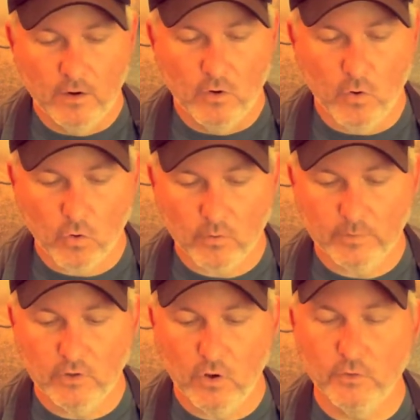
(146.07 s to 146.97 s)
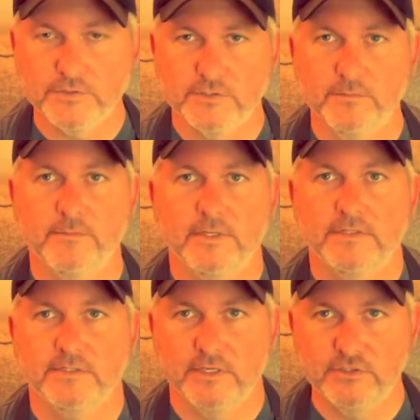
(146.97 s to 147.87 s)
Wholesome
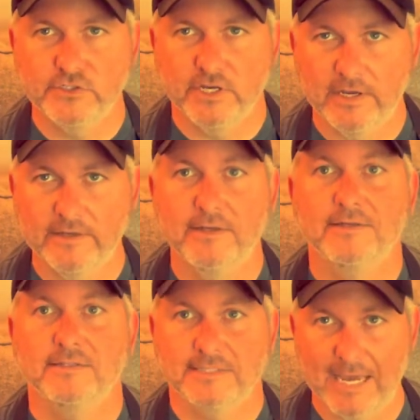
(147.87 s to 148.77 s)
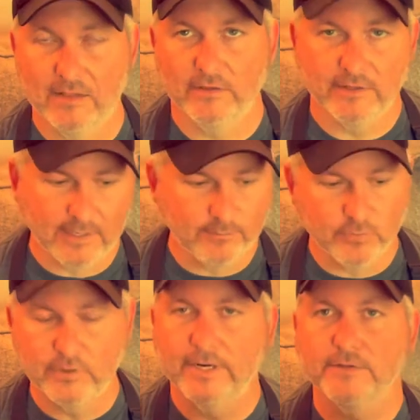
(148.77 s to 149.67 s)
Sunshine Salad. And I
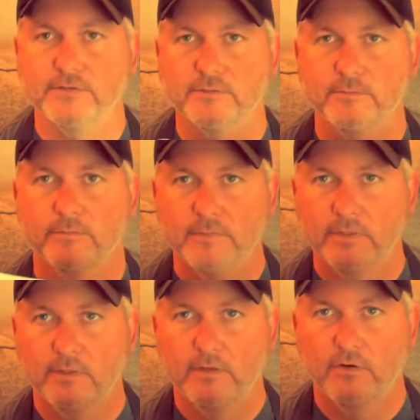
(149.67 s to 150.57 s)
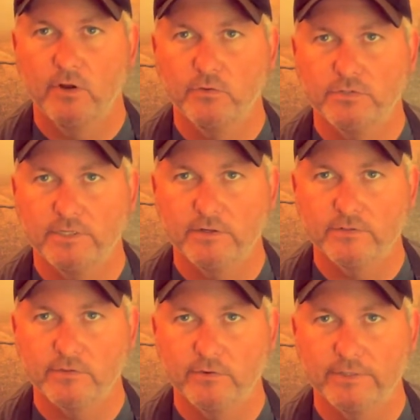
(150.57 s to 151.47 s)
printed out some notes here
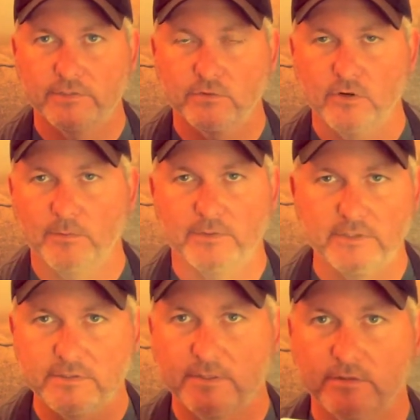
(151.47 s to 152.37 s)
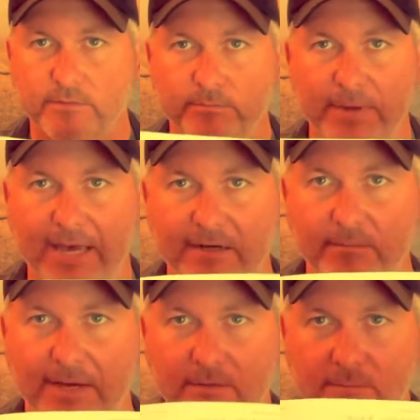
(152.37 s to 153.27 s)
so I don't get screwed up with this.
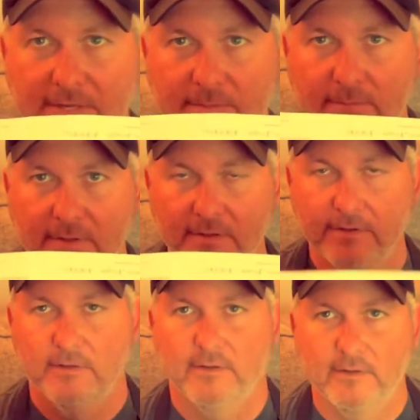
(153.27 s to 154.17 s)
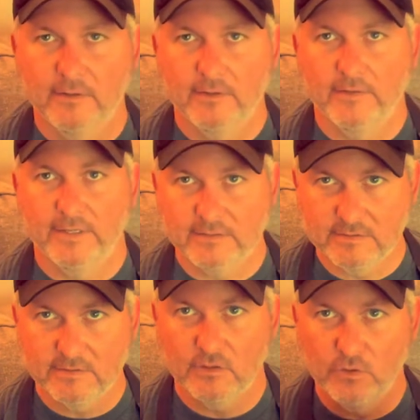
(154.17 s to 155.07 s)
Madam Mim
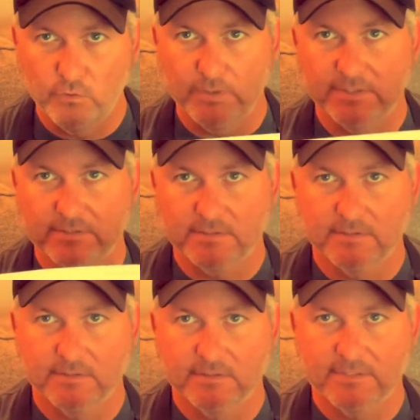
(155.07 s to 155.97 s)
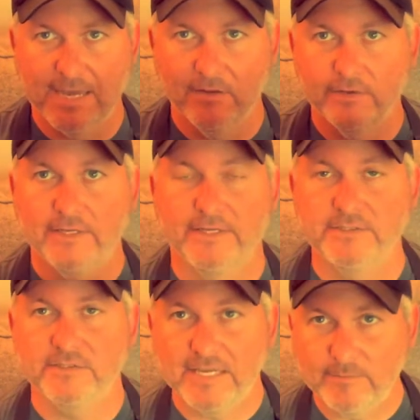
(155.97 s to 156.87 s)
is who this salad
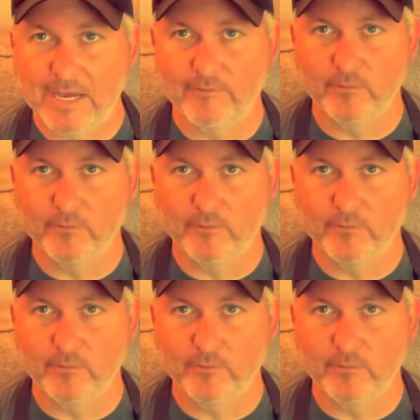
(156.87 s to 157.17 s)
is themed after,